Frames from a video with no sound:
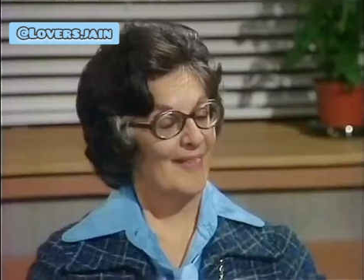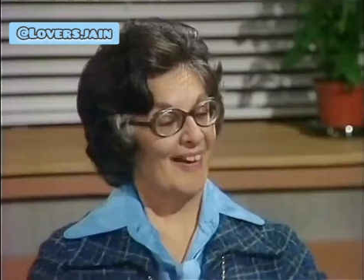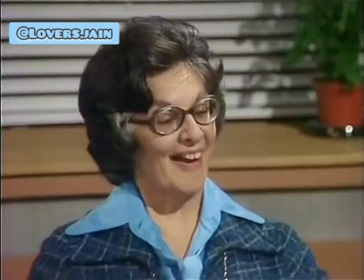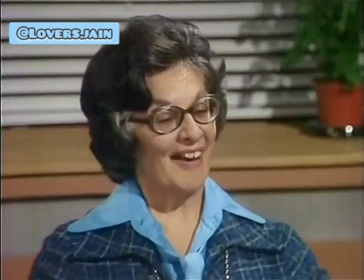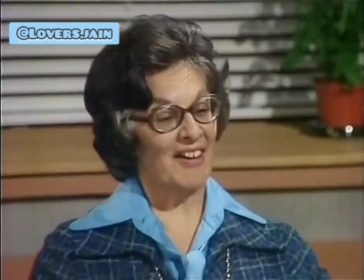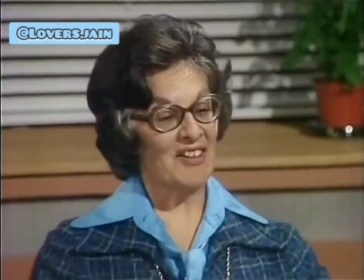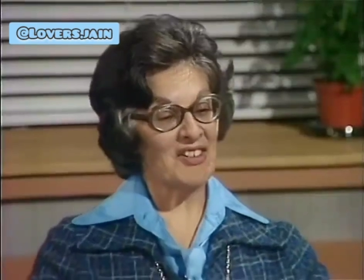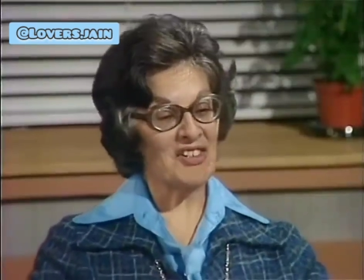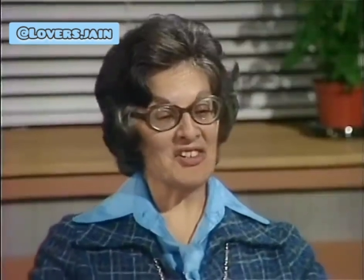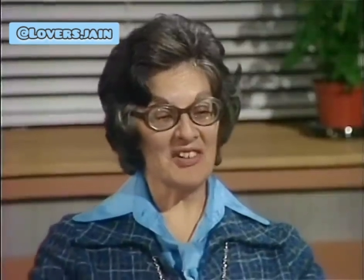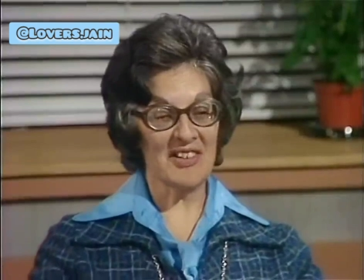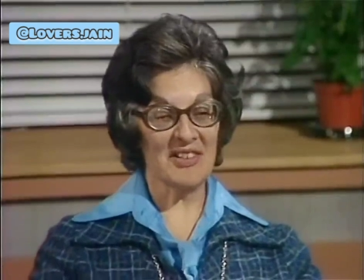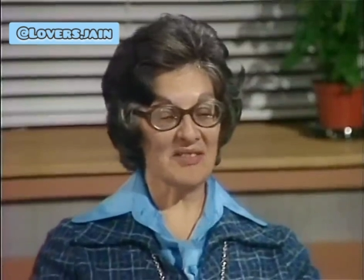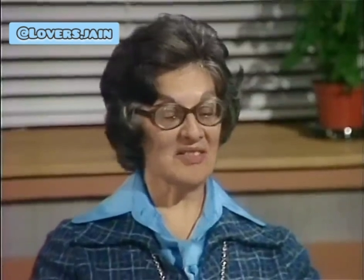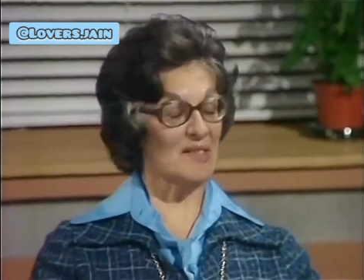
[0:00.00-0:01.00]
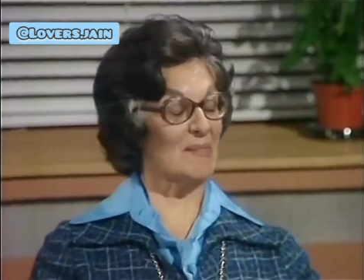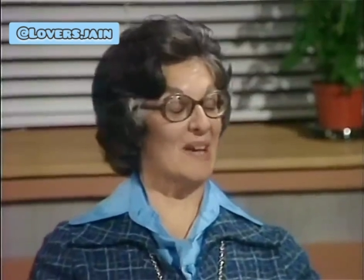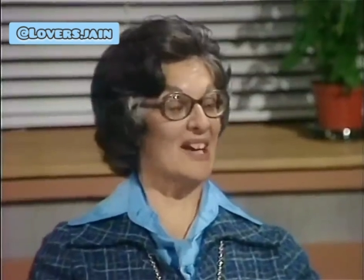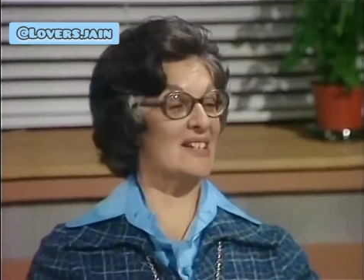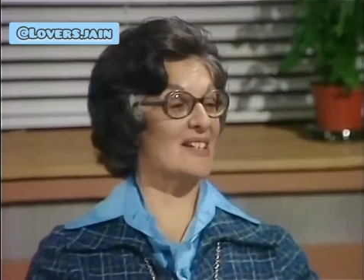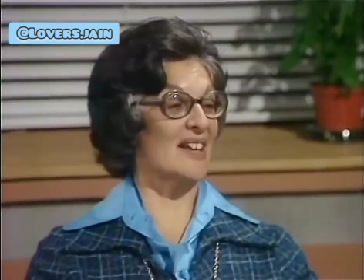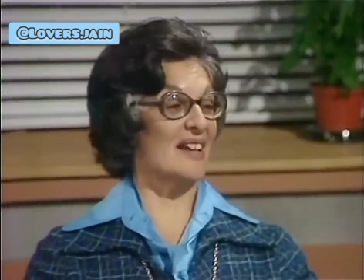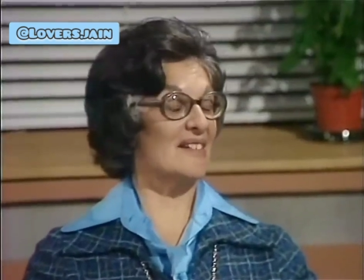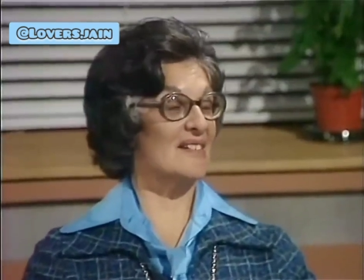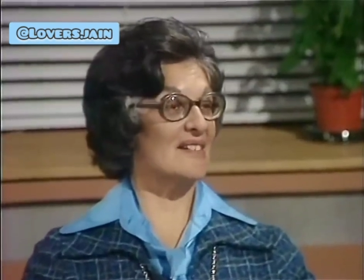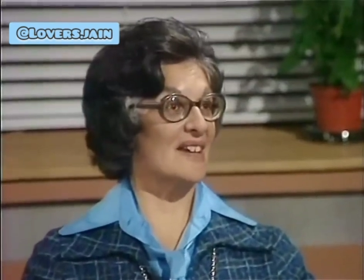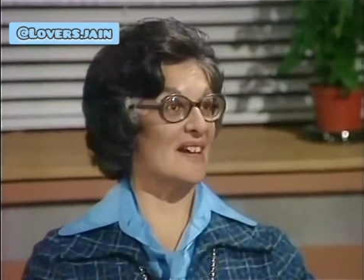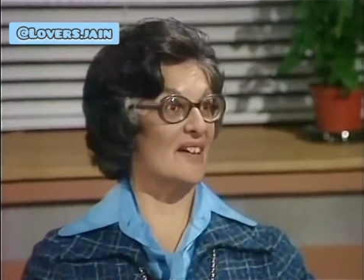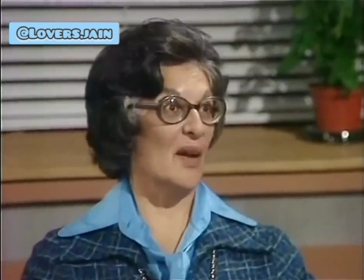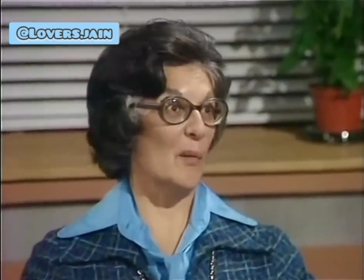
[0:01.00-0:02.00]
I can assure you that my standards
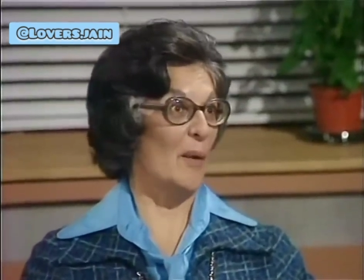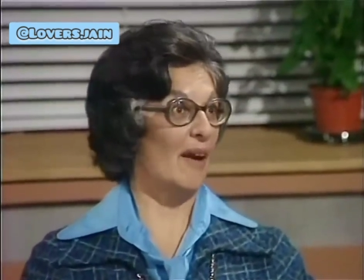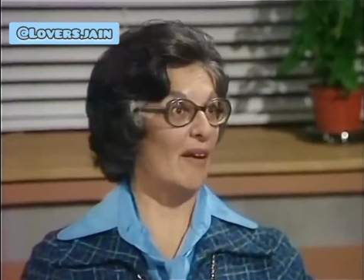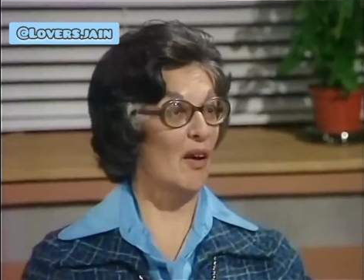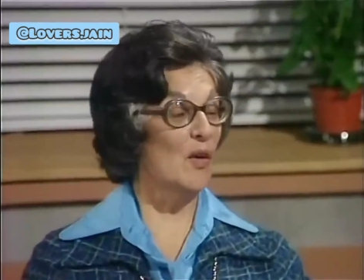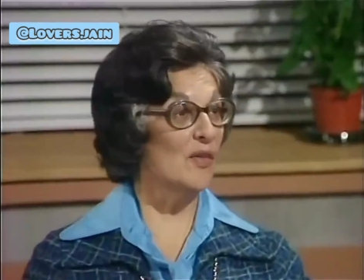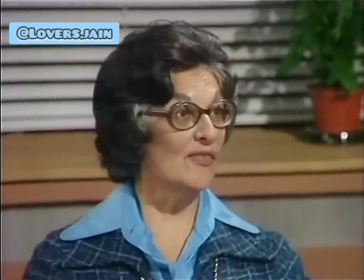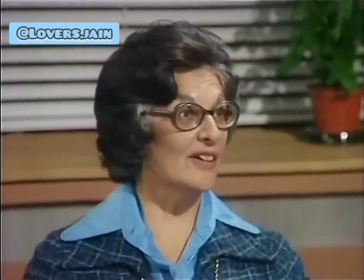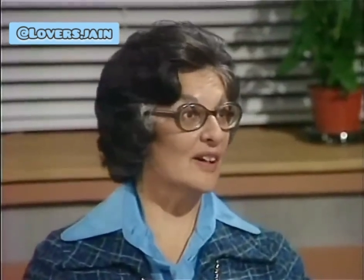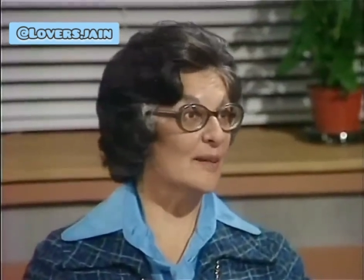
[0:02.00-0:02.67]
here are well over